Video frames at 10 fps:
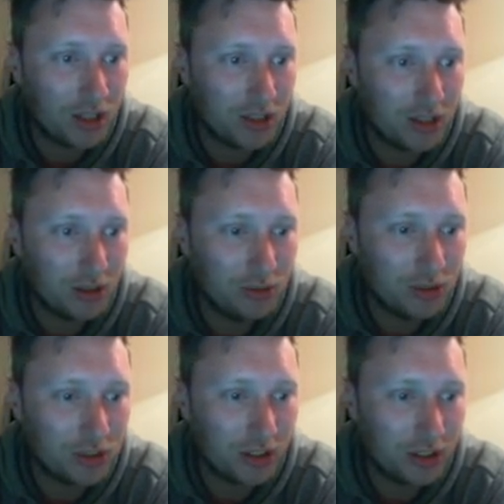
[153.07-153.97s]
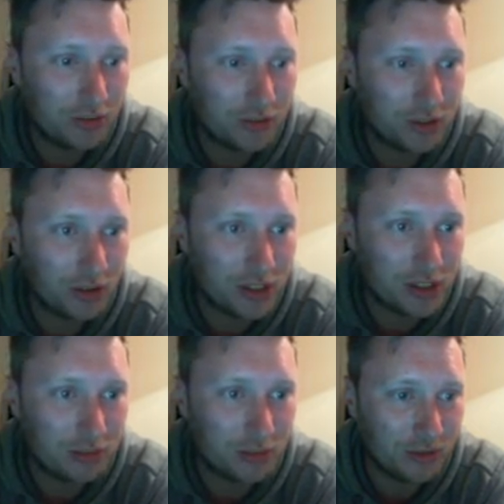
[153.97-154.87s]
No sign of Scotty
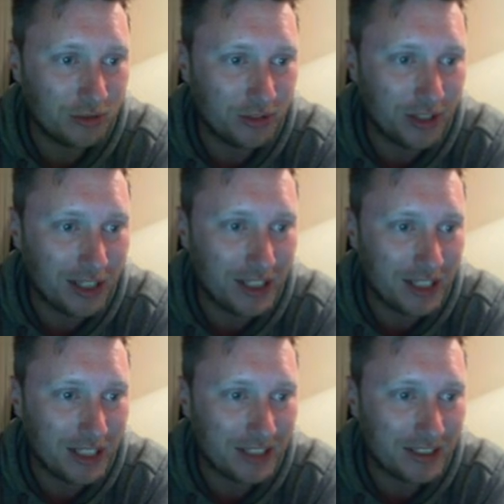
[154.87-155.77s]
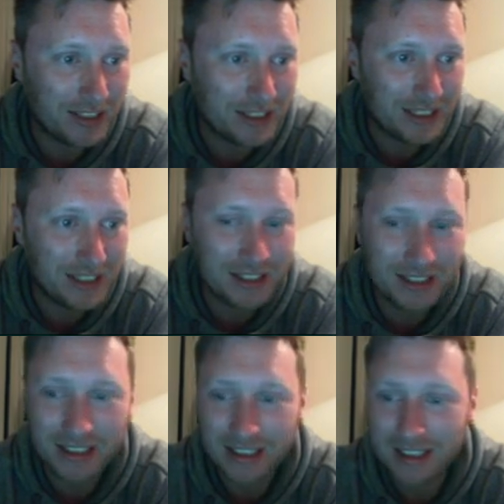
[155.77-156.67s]
DeWolf in here either,